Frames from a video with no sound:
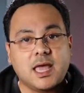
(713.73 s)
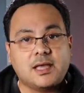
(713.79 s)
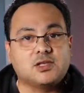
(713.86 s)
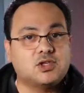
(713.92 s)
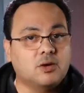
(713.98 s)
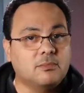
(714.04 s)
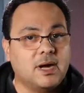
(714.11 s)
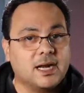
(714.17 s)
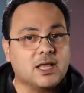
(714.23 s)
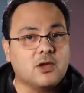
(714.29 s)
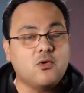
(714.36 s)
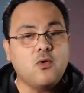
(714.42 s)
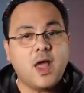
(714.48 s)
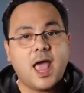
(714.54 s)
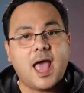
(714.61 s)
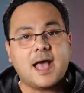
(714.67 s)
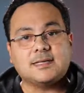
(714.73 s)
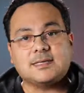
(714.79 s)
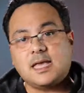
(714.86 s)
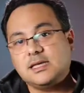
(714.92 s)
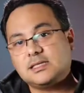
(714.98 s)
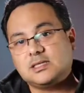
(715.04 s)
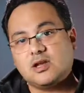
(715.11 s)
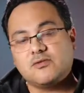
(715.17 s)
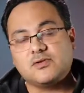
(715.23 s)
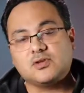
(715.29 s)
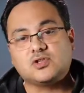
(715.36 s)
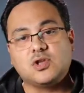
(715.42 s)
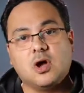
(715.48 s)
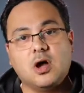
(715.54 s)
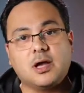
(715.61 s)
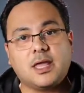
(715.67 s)
somebody who has a service
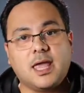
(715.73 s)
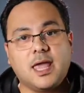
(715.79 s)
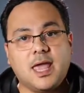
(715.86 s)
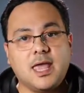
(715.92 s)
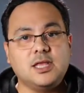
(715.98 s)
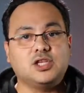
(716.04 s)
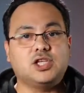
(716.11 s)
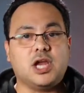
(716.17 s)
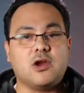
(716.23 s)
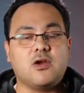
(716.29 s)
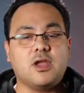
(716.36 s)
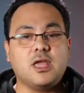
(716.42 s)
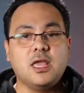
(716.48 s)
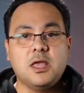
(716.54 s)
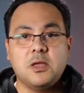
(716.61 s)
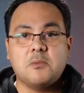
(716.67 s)
dog and sharing